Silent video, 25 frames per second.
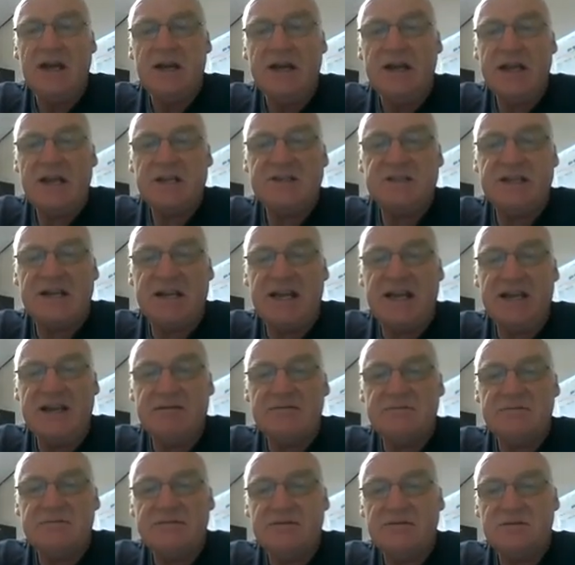
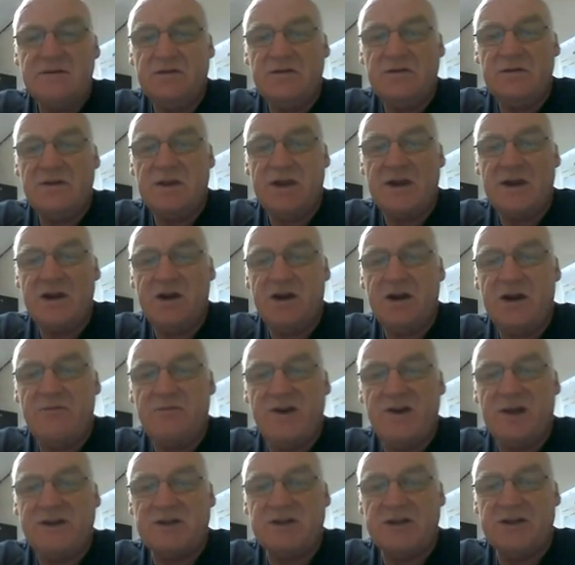yesterday, we had a high
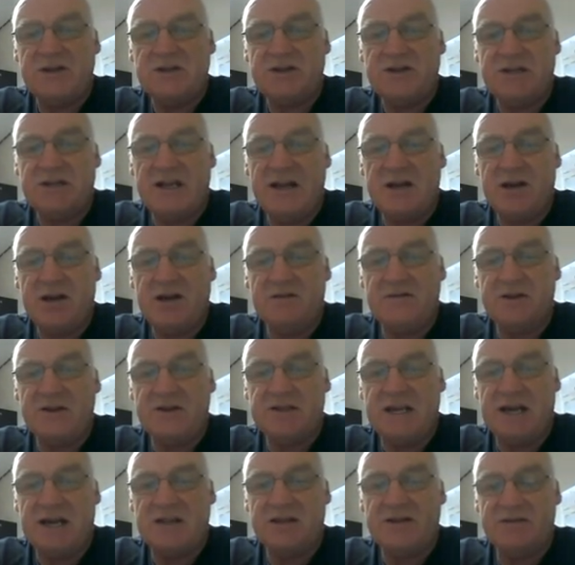pressure just down over the
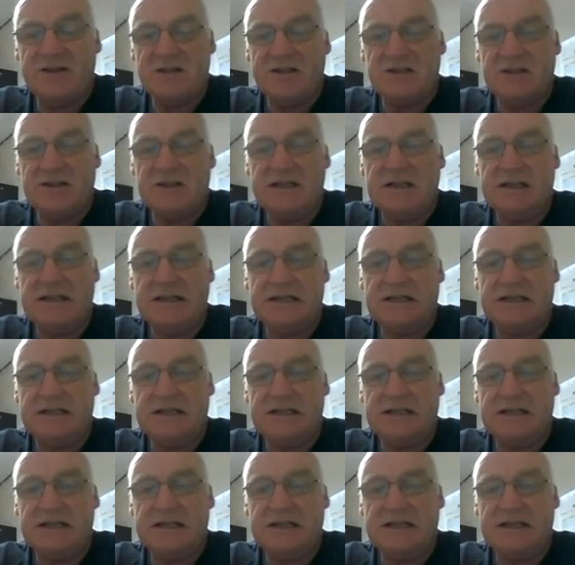south of us,